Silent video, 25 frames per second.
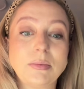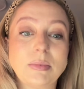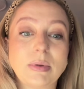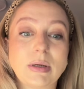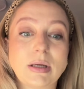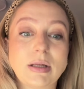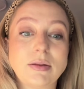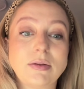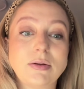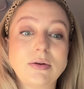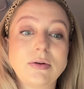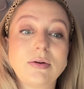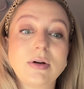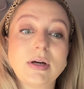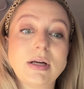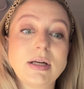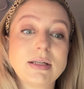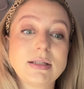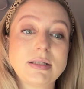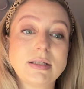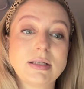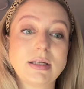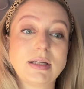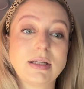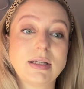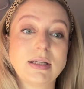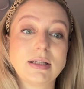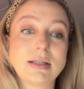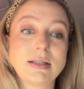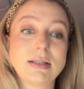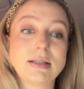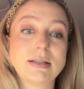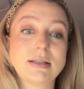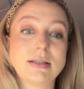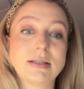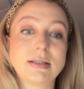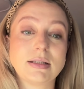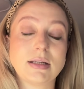But the greatest thing
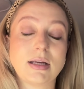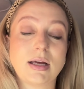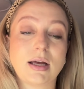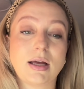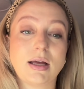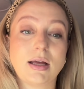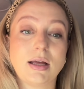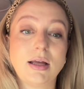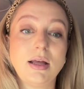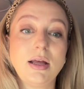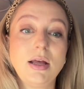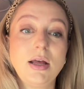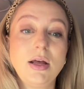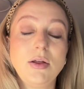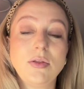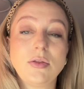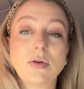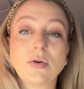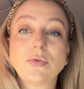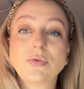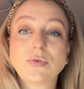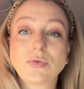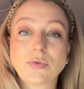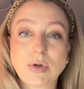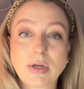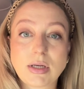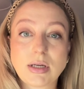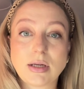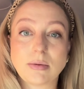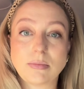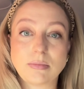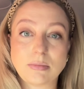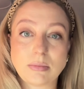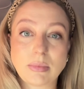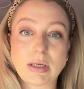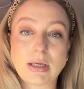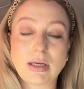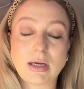is the
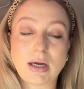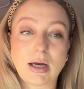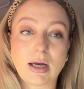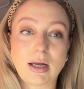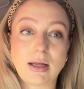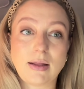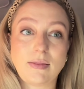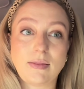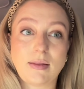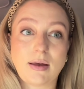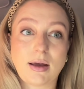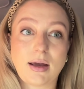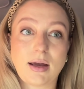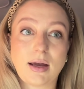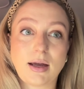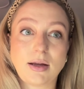freedom behind that.